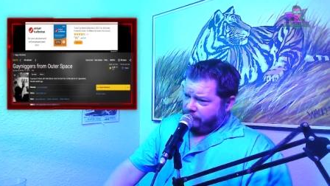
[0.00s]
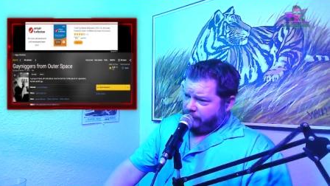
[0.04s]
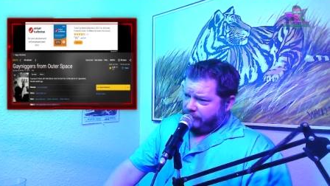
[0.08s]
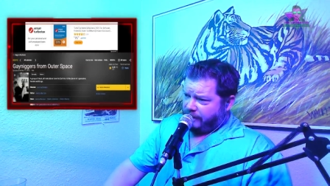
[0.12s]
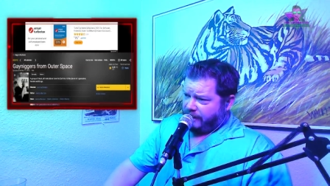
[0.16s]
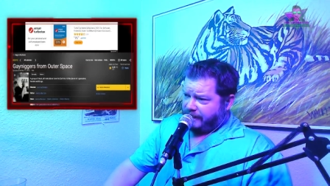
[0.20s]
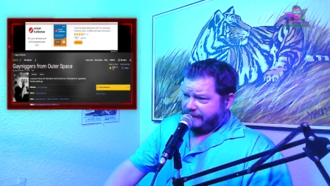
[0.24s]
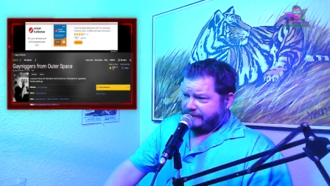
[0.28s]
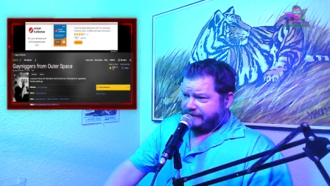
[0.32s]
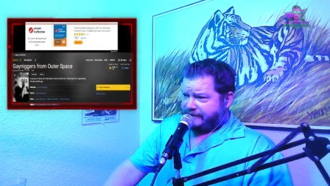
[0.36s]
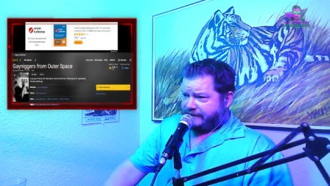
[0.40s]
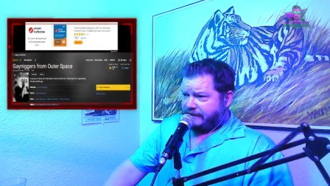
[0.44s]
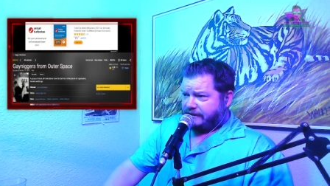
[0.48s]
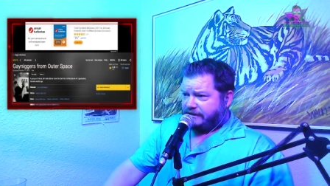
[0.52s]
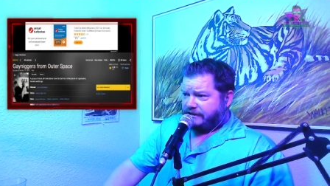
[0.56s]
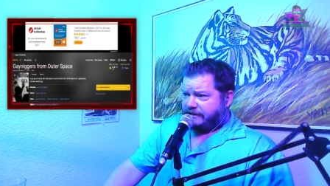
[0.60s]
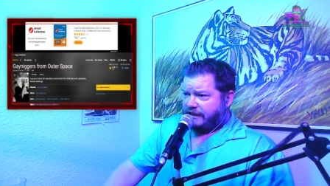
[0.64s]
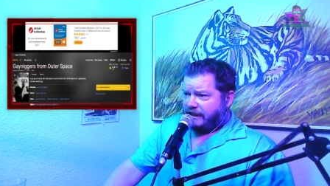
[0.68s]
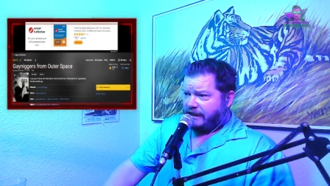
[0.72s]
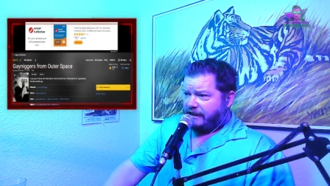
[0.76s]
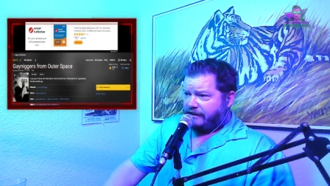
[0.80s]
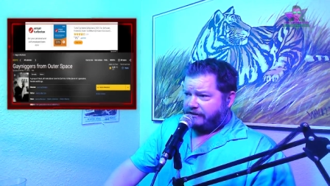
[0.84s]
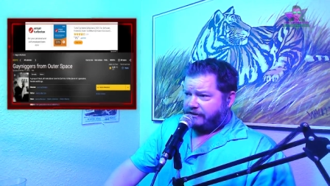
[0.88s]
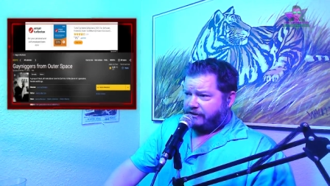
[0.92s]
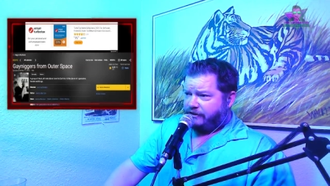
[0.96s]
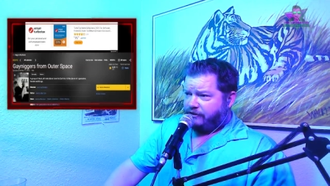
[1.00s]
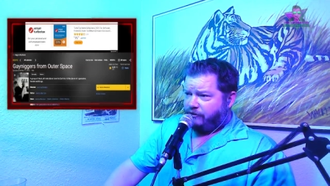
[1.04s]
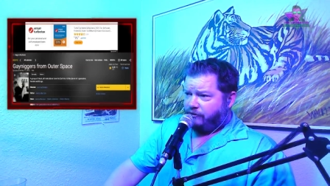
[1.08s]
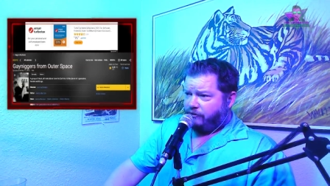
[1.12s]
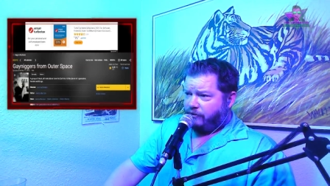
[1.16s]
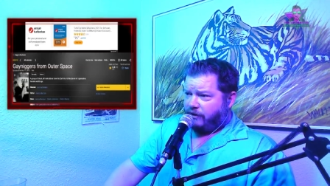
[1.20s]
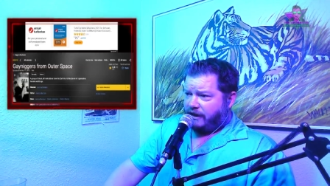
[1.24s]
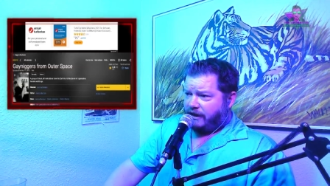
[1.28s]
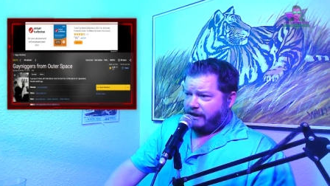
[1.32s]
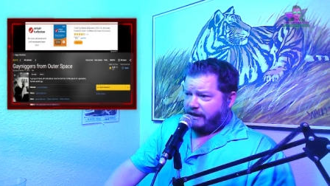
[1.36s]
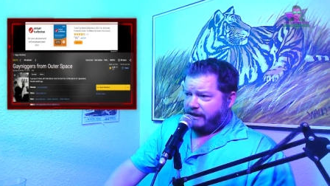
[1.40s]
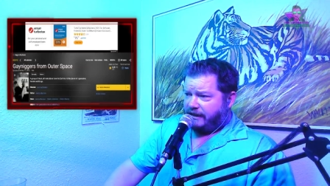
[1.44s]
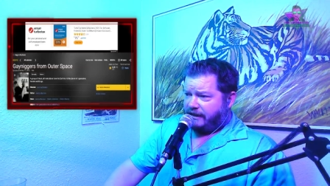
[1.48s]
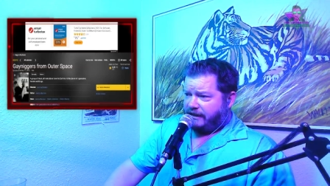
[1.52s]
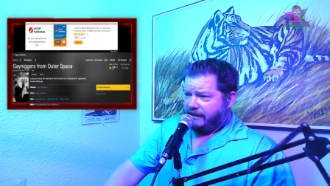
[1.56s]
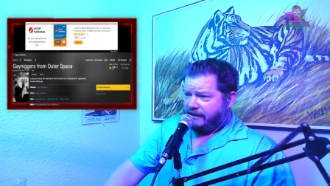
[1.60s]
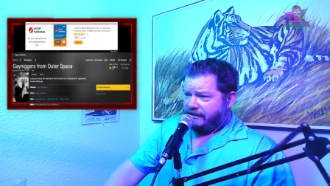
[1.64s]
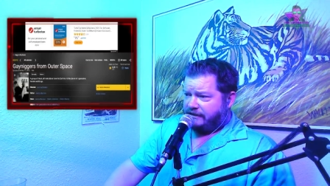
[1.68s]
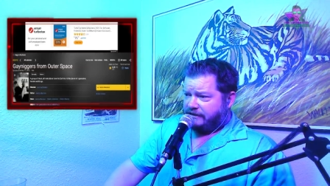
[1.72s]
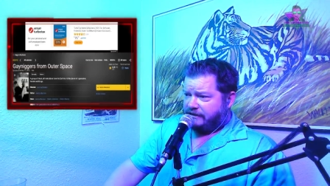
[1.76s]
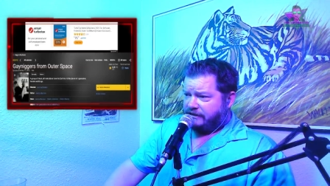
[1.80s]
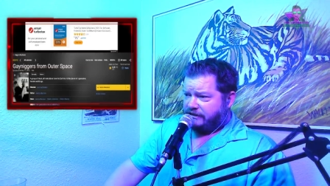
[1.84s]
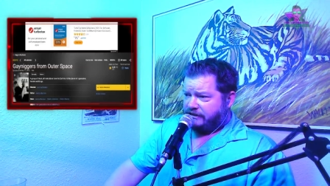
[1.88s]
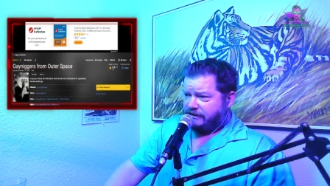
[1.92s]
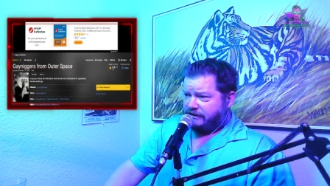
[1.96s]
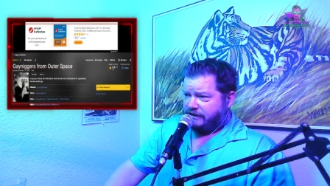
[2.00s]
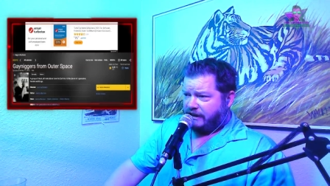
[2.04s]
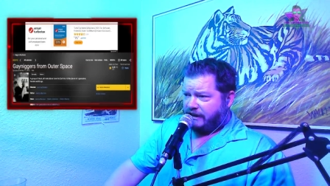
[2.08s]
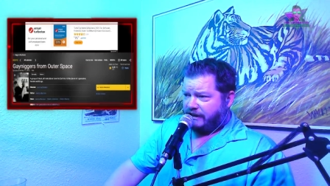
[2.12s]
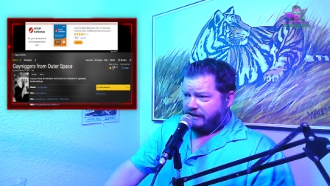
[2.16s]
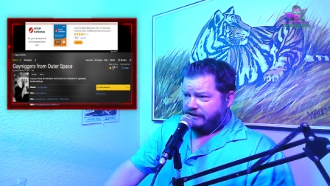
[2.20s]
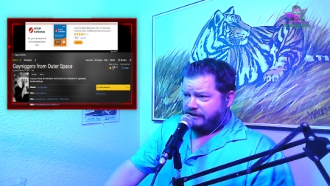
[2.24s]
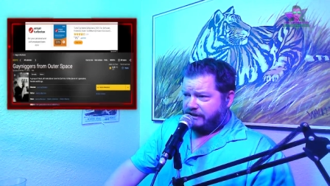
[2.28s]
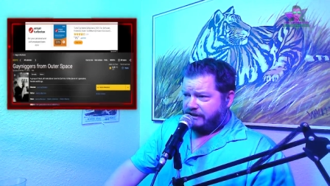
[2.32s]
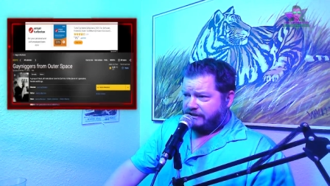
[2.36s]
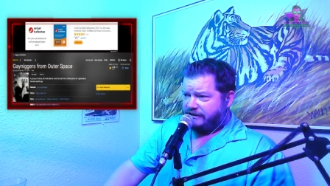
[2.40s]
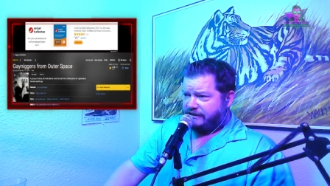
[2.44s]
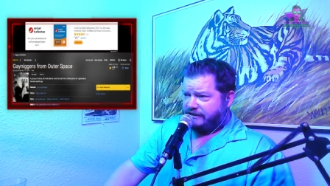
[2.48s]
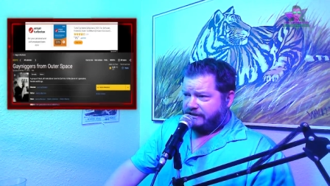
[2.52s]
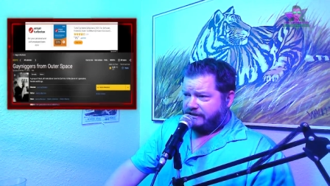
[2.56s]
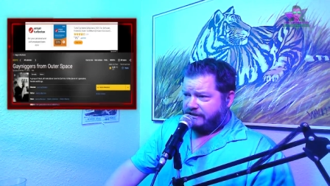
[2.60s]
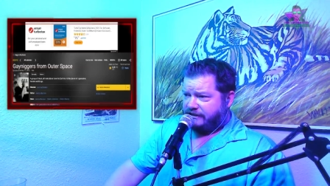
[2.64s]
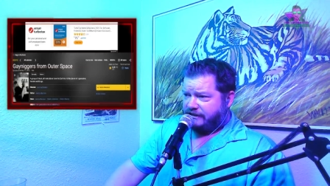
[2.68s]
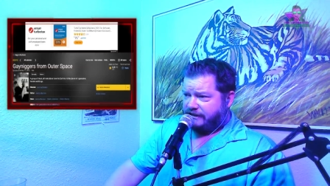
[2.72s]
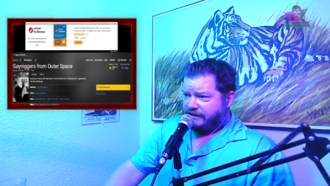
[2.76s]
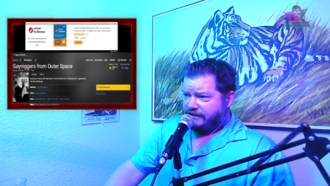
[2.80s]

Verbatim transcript: But like I said, shout out to Just